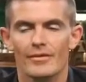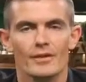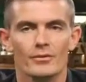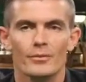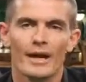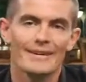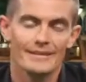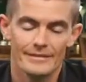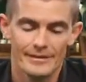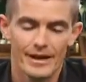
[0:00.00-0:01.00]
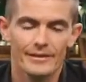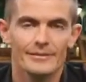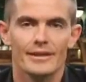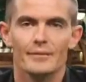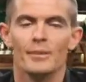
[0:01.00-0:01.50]
that you might
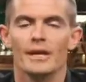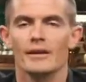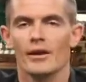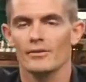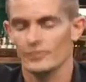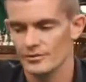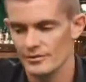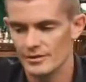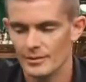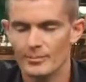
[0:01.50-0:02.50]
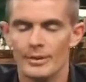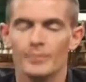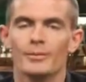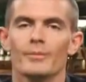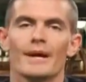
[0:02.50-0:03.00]
not get paid off. Some
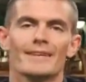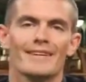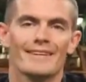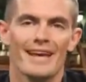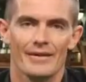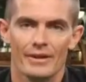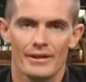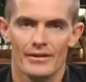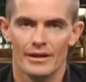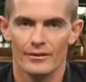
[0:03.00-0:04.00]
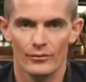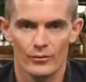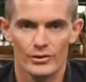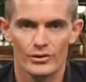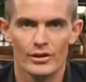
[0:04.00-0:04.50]
people might not have anything.
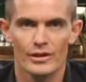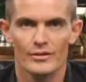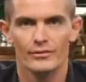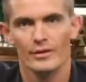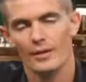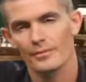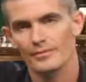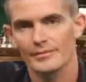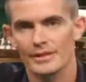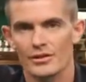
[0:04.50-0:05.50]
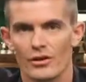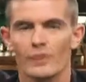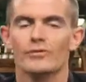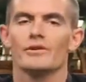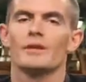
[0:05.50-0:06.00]
Once you hit the flop, it's
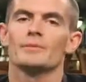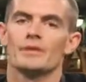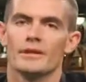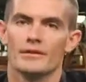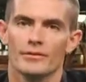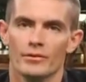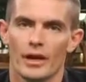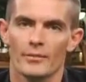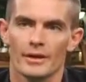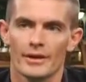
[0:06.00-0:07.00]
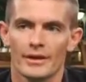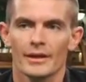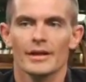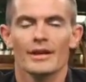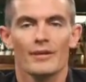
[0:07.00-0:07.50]
harder for them to hit the flop.
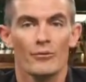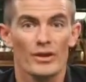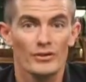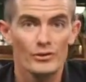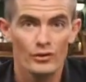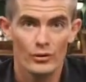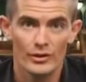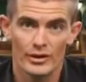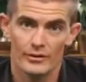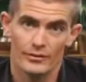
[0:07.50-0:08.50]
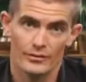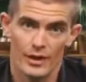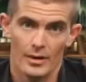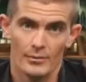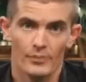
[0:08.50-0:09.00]
And when you don't hit the
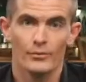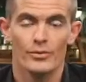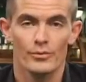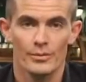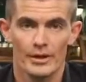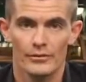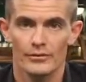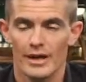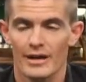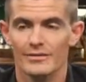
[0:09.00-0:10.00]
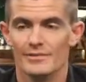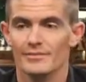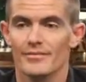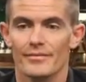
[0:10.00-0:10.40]
flop with your pair of 5s,